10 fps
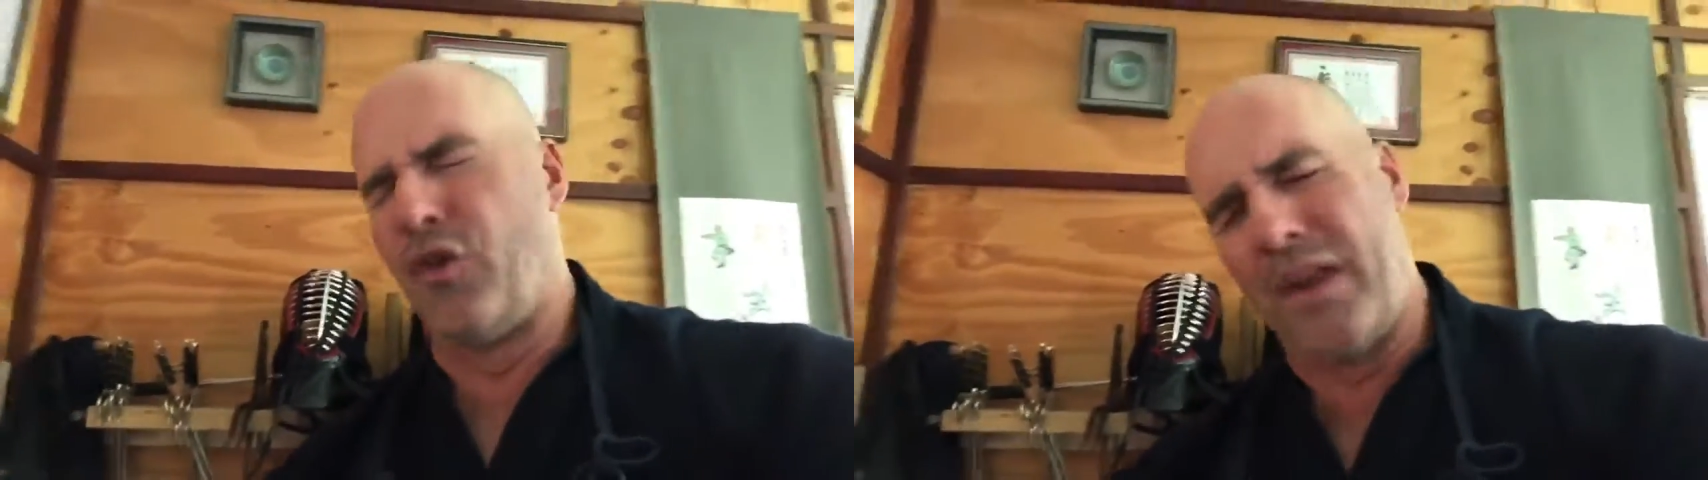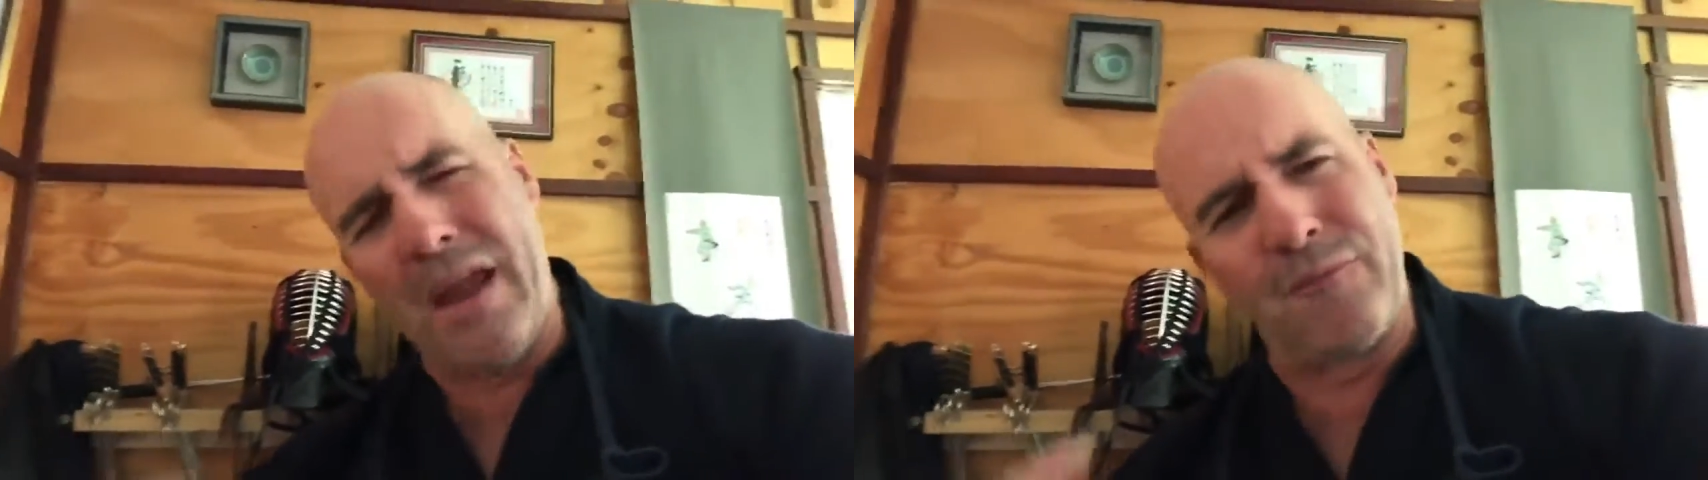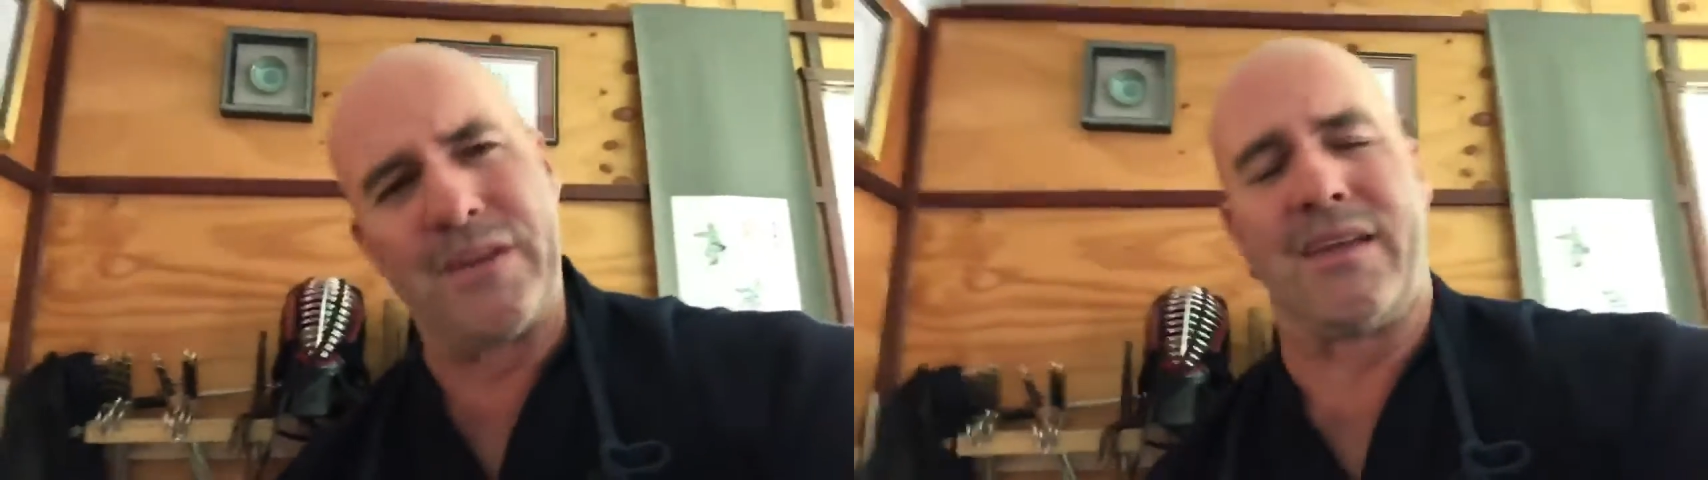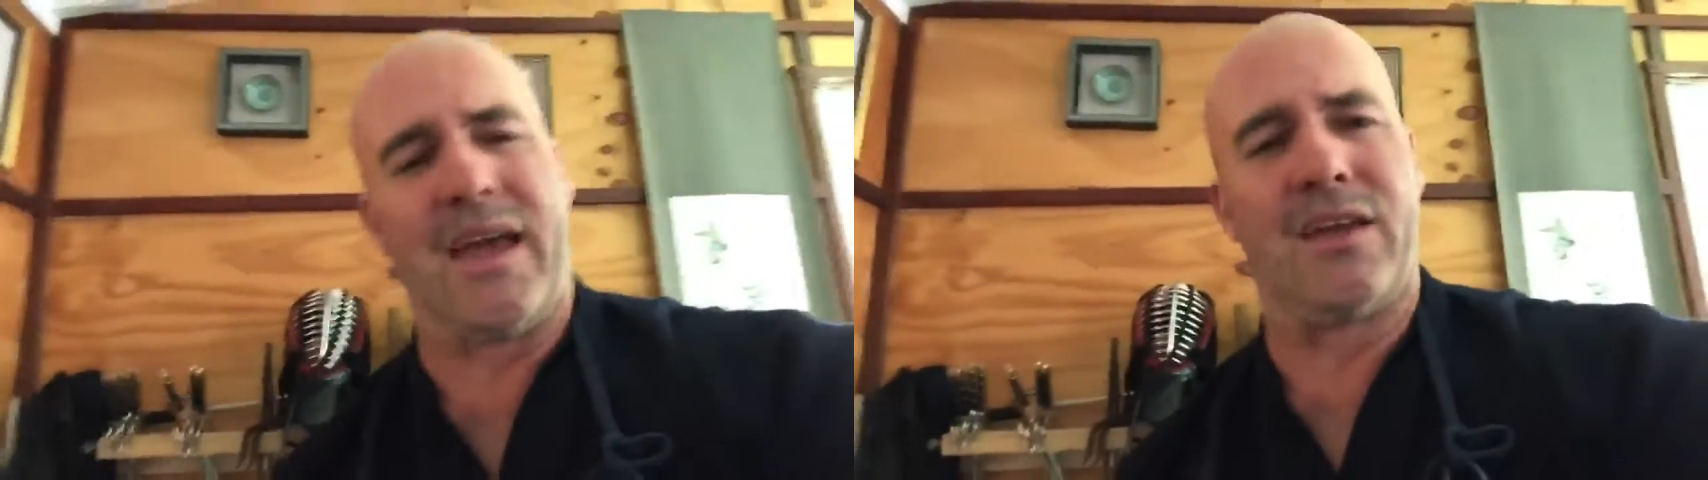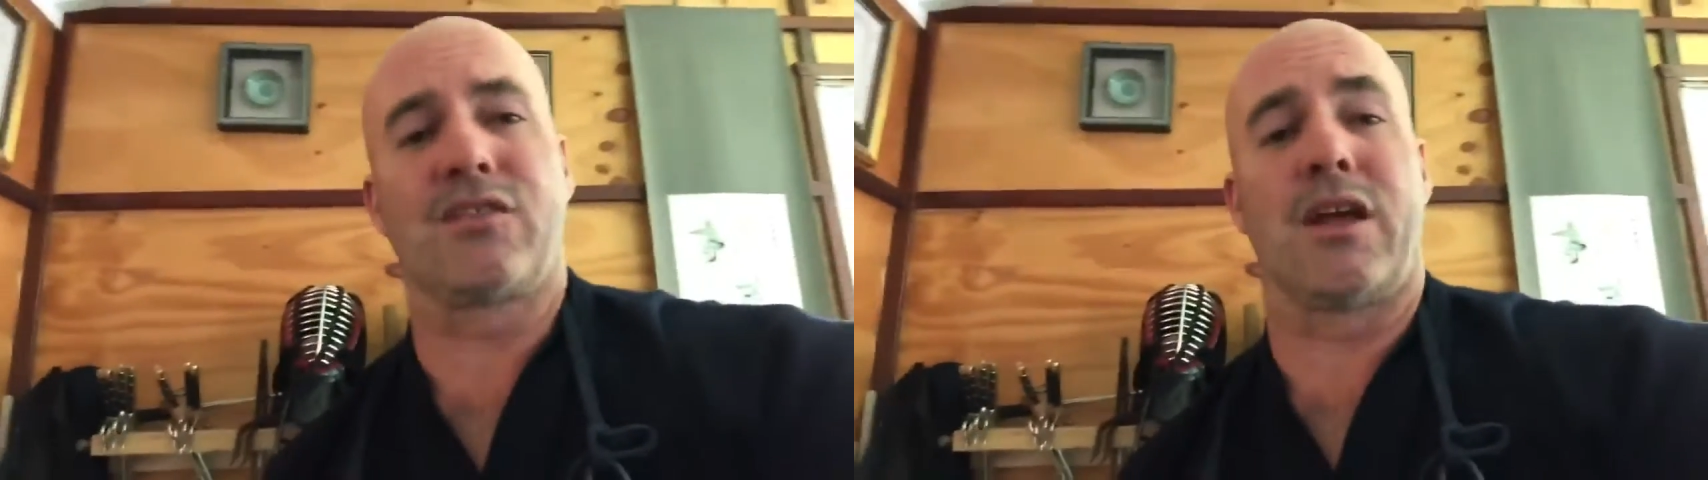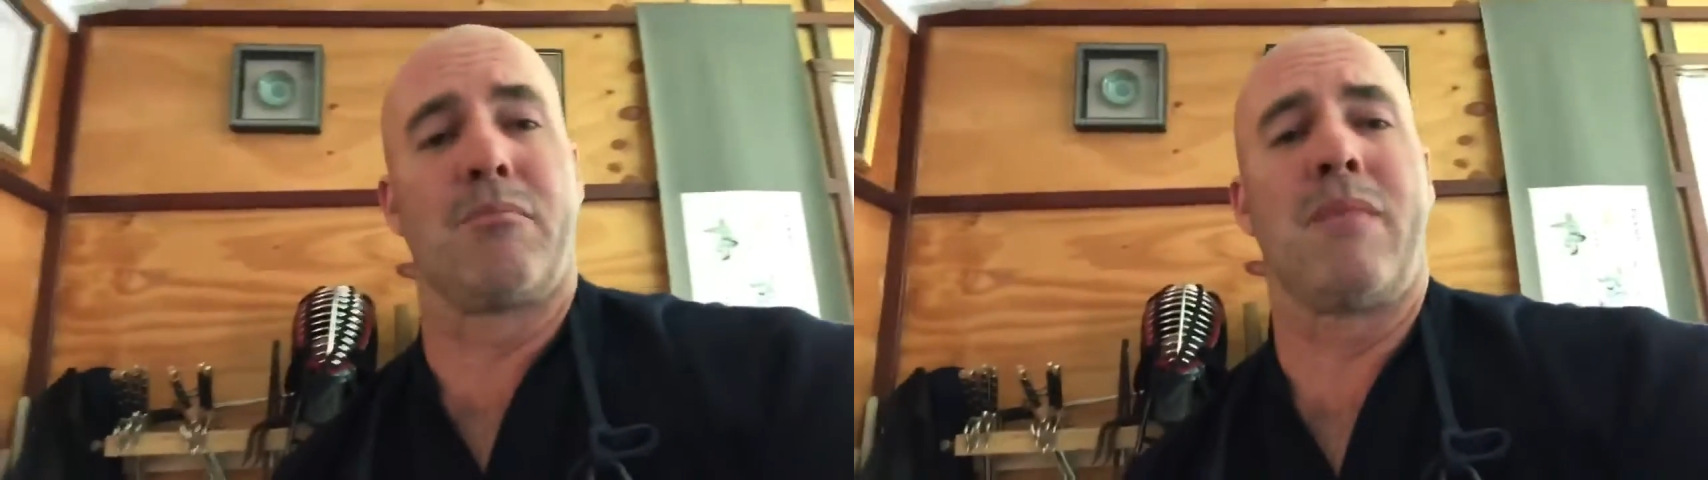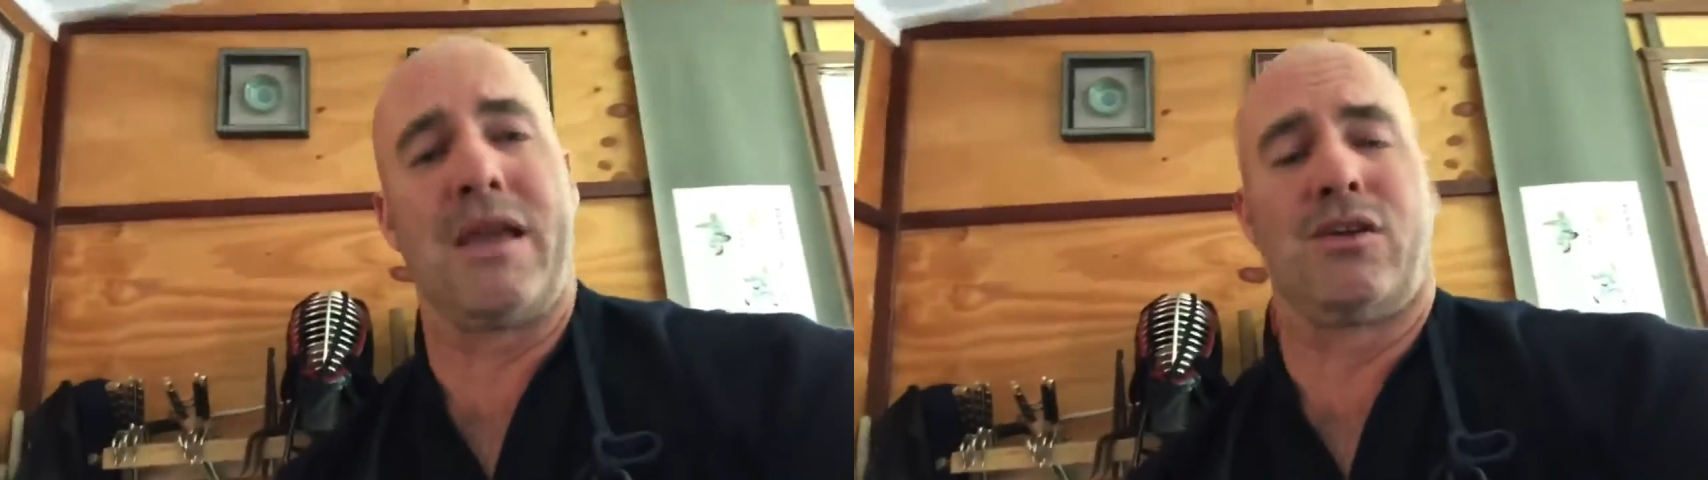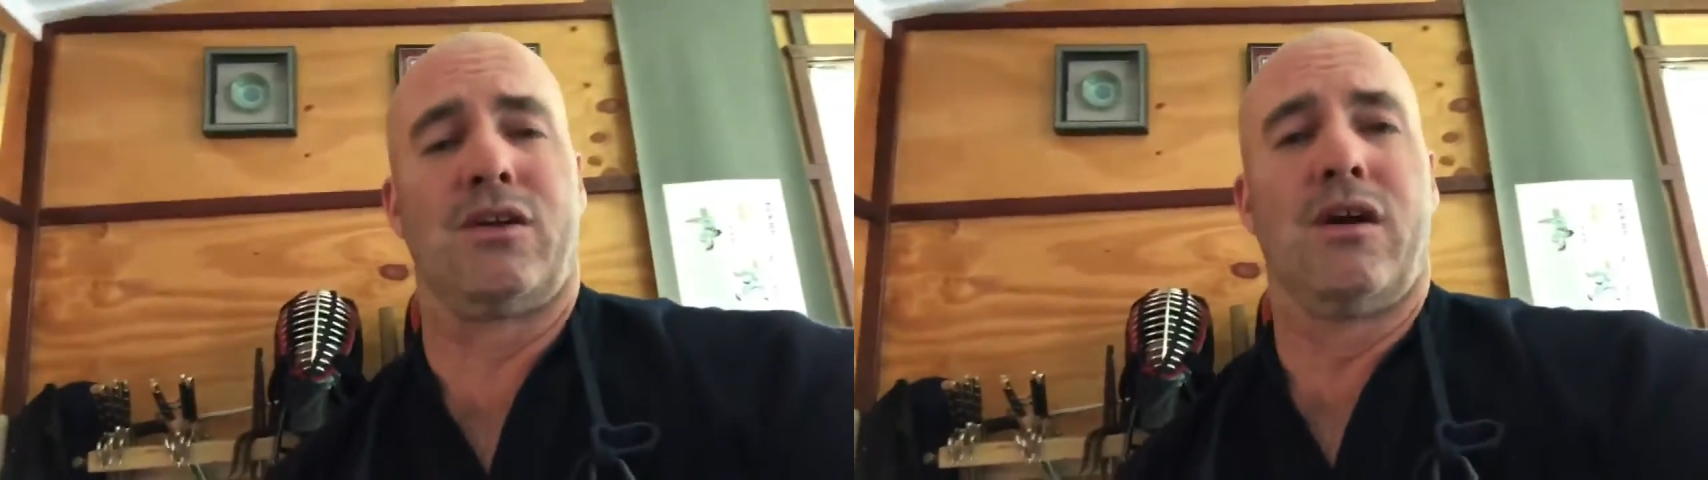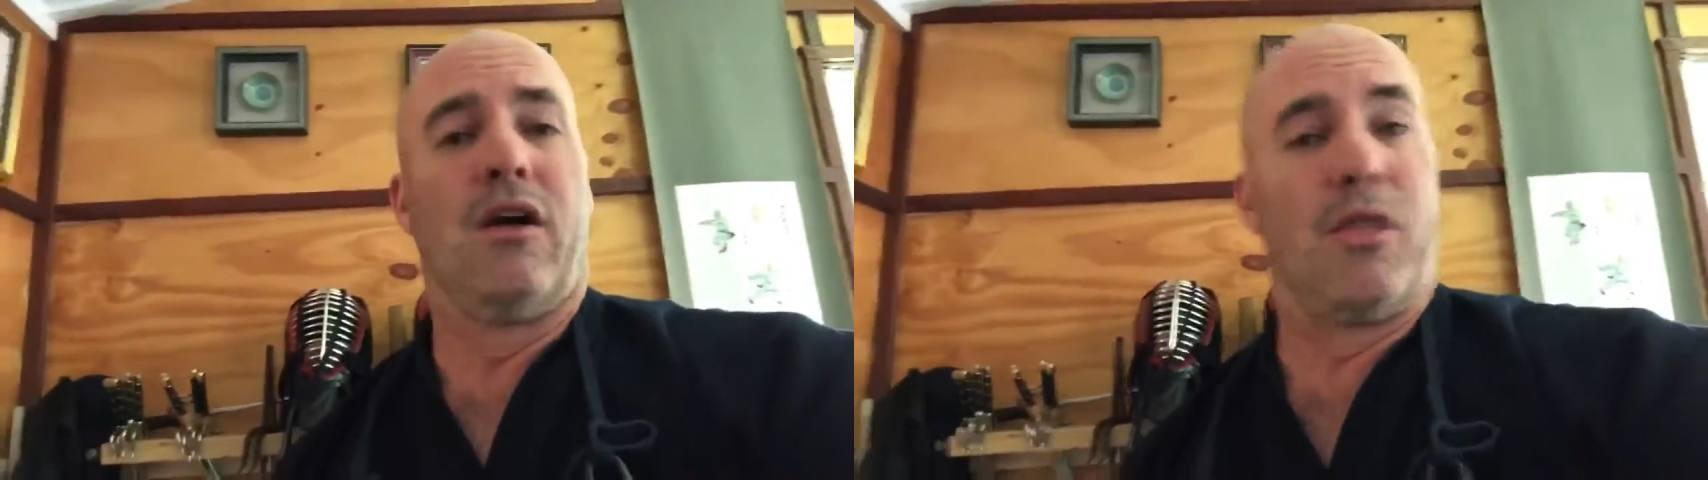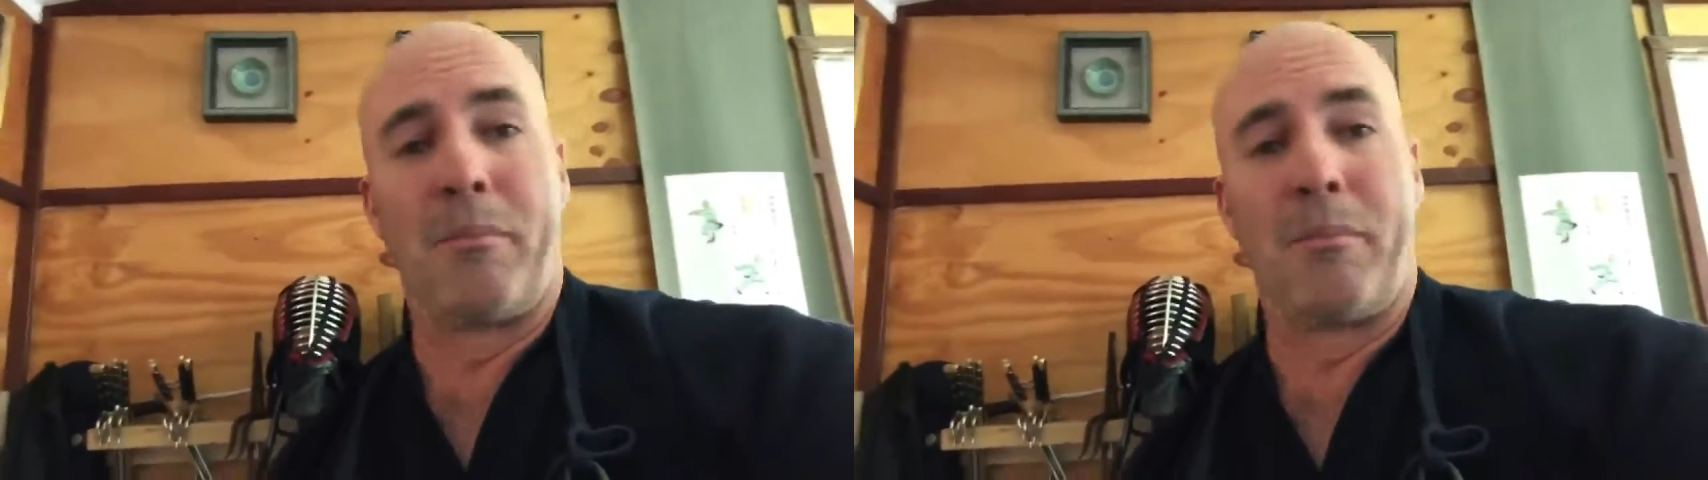Not every day is going to make you